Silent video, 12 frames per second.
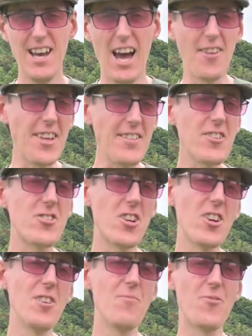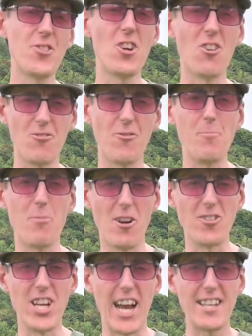I think the term photography
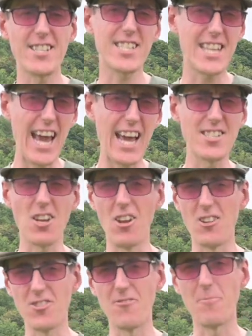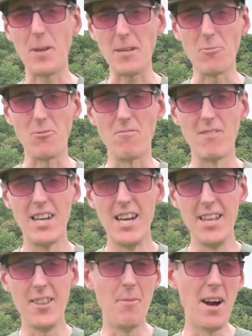project scares a lot of people.
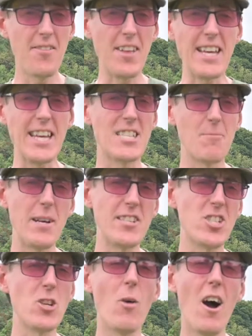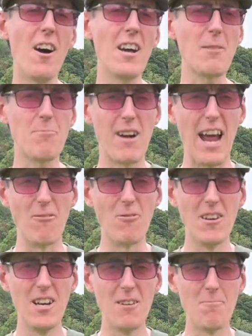They might think it's a bit too highbrow,
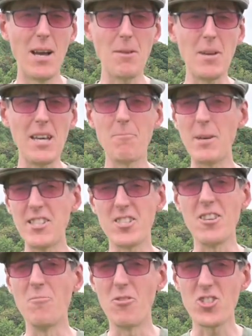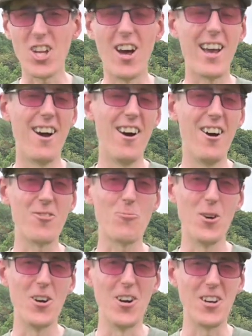maybe a bit too much like hard
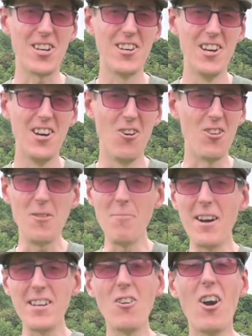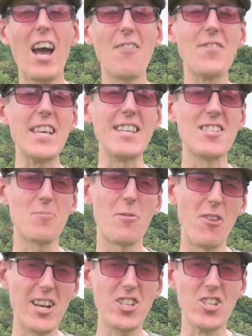work, or they might not have the
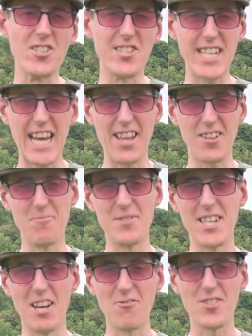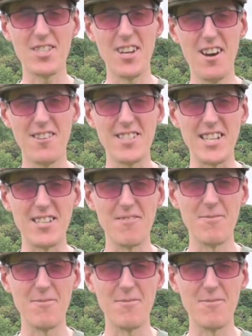inspiration to get themselves started.